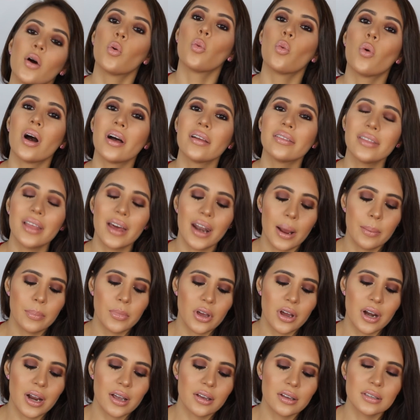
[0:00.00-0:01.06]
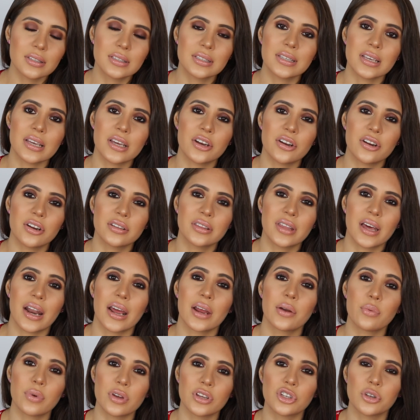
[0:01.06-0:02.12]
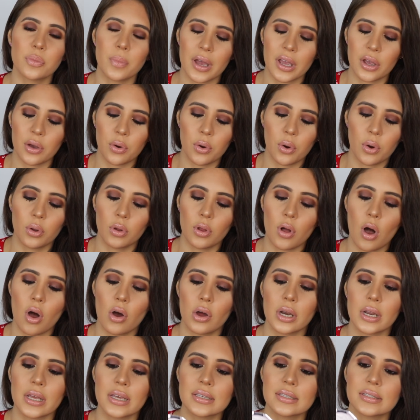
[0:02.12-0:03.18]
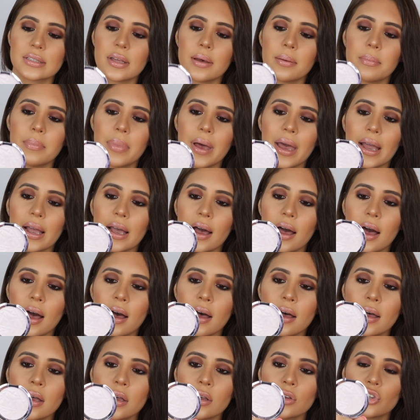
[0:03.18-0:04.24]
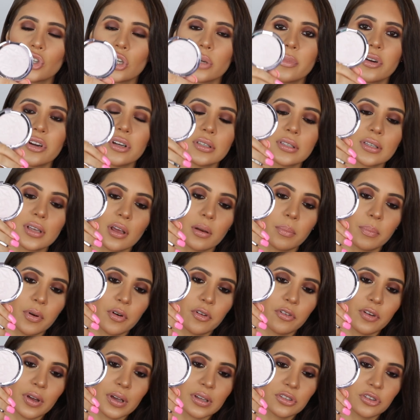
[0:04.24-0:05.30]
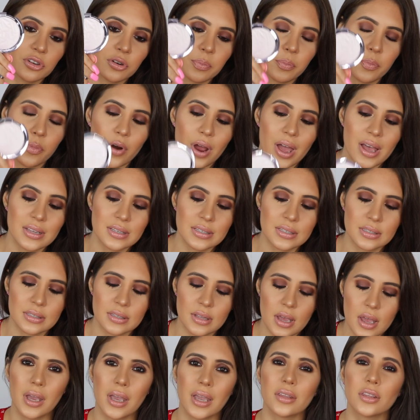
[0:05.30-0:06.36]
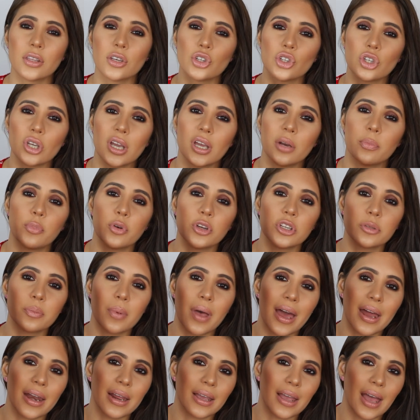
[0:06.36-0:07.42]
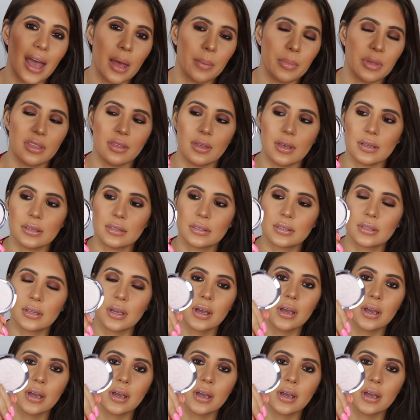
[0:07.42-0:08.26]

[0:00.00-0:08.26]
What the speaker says: One that I'm gonna consider that I reach my goal on is the Becca Shimmer Skin Perfector Press in the shade Prismatic Amethyst.